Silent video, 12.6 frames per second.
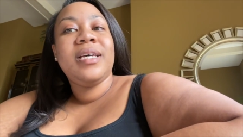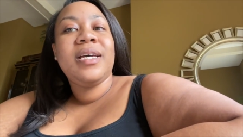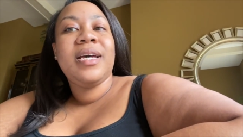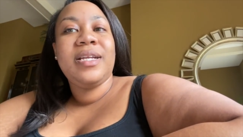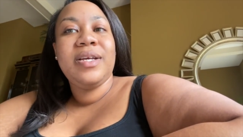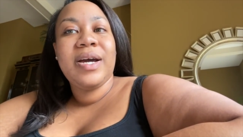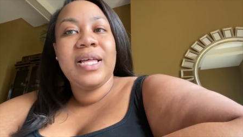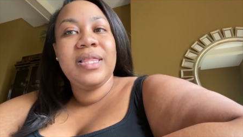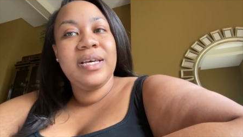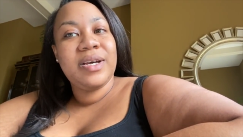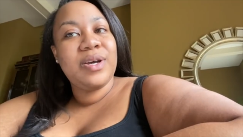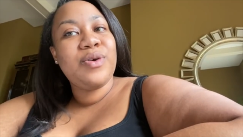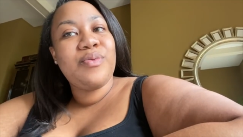I know I
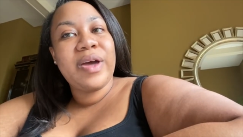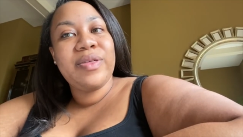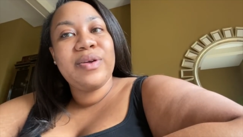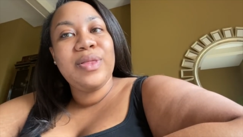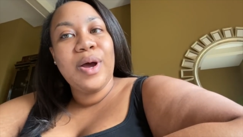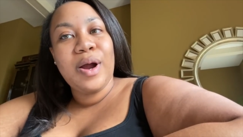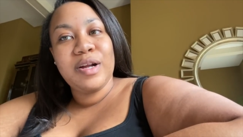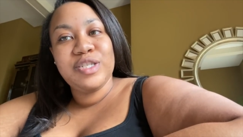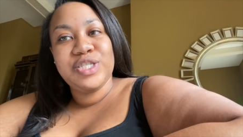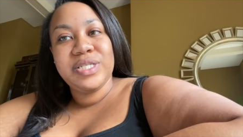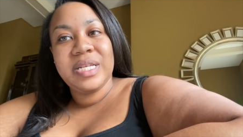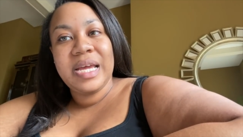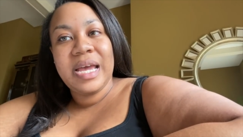look rather
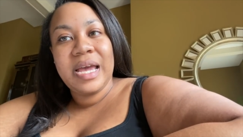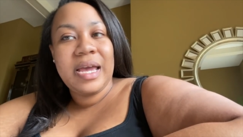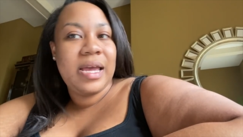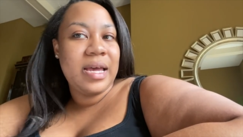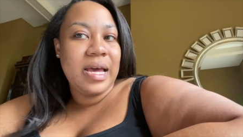large today.